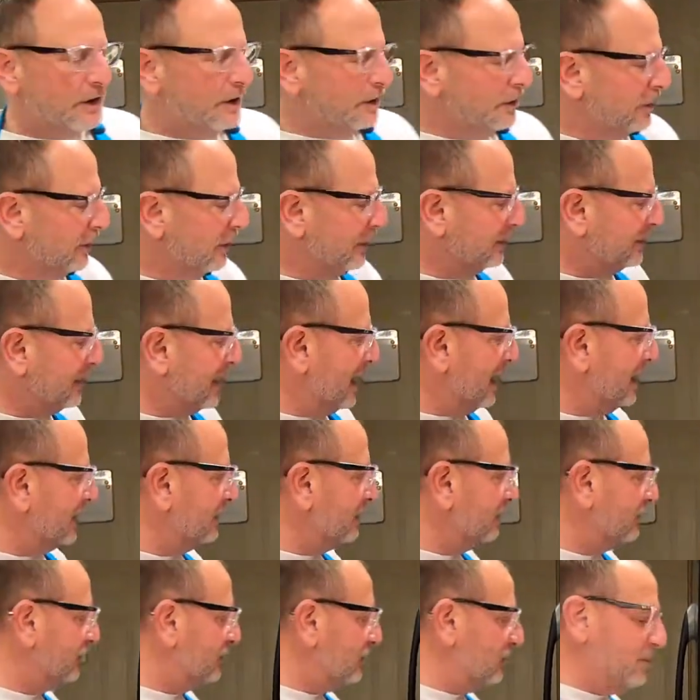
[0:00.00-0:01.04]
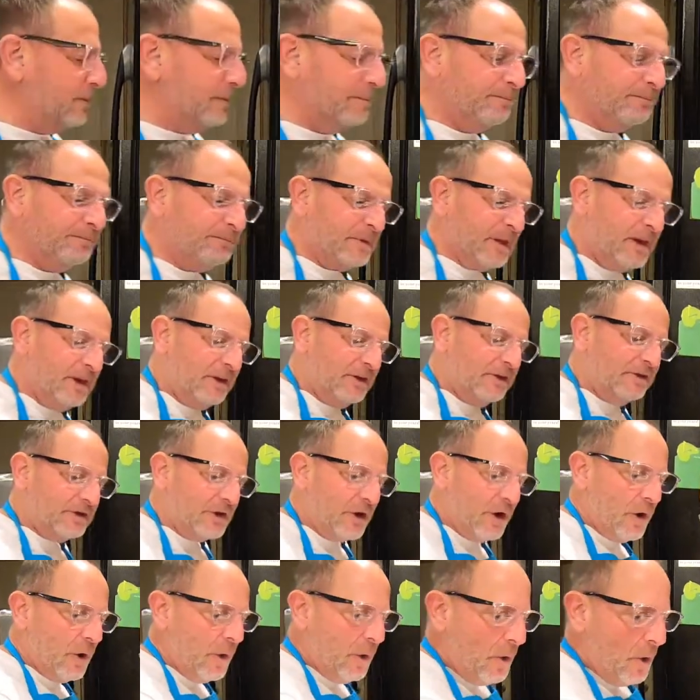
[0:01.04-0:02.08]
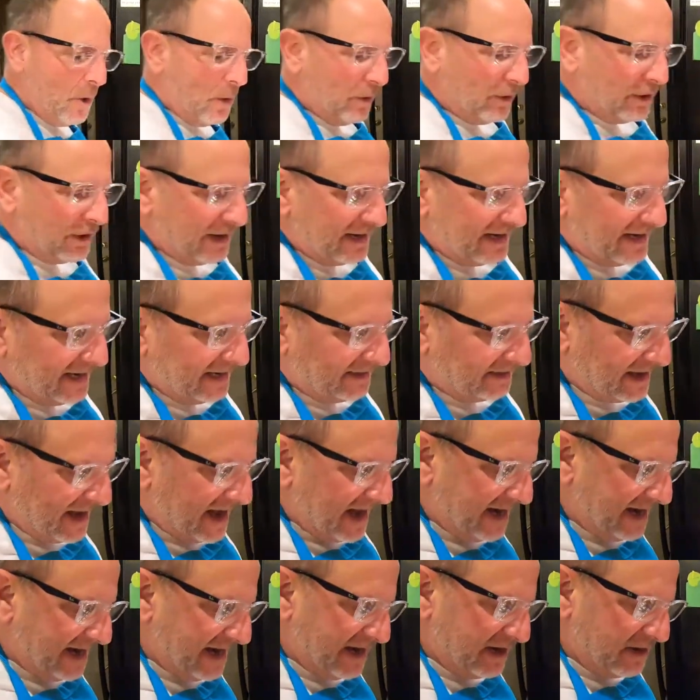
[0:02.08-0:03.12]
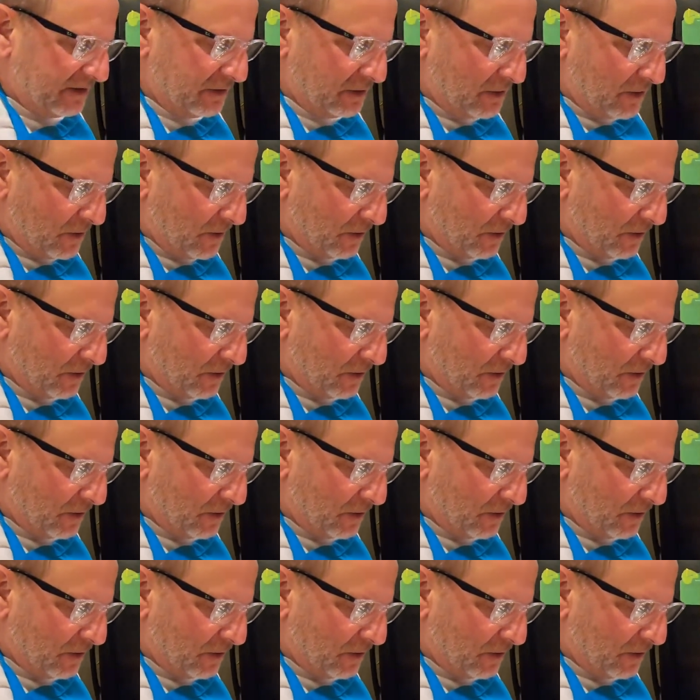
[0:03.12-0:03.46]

Good Italian soup. So we're gonna get that in.